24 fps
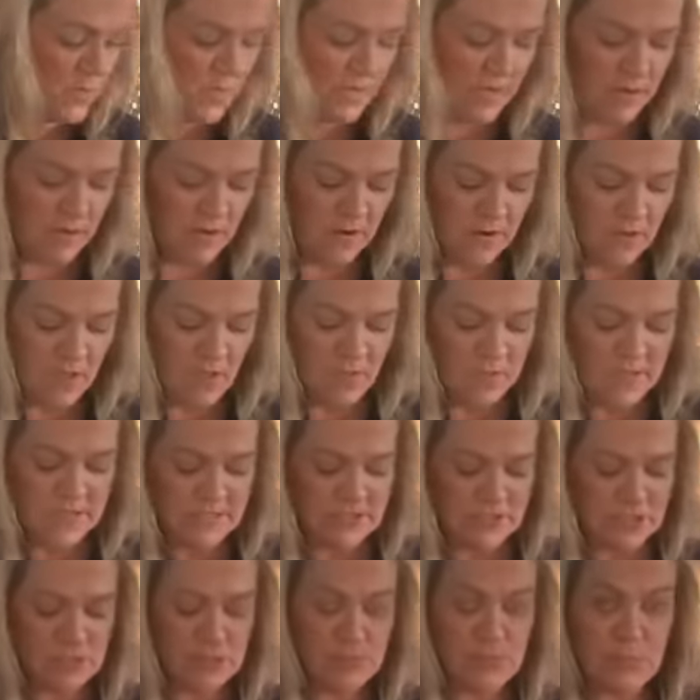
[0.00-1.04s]
we are
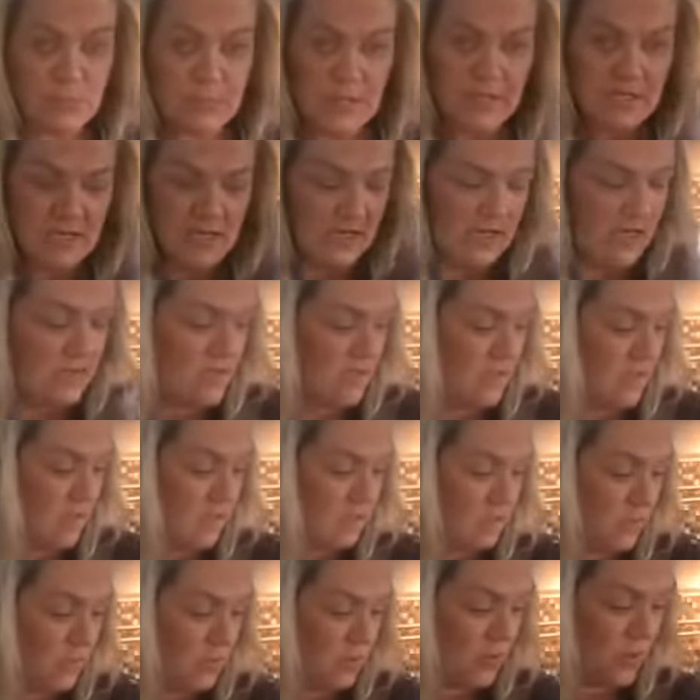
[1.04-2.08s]
going to put in
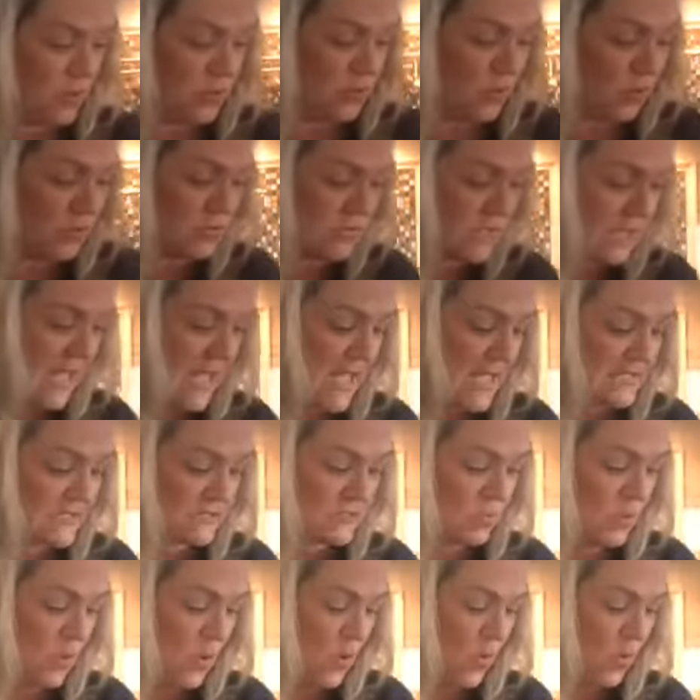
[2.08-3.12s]
a whole
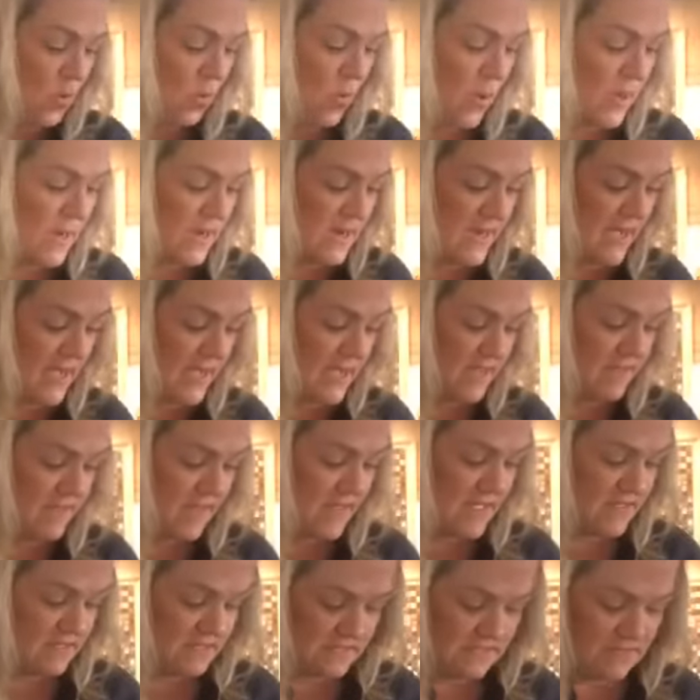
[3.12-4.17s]
glass
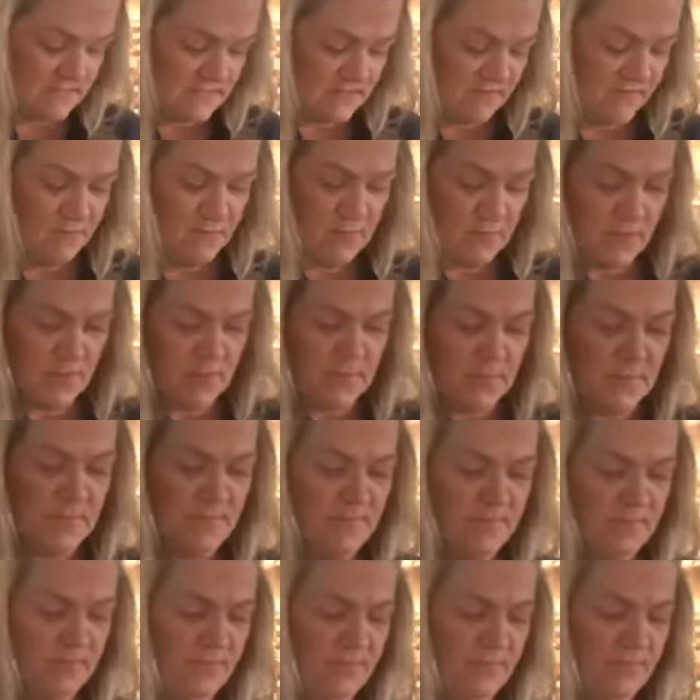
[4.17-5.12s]
1.5 ounces of bourbon.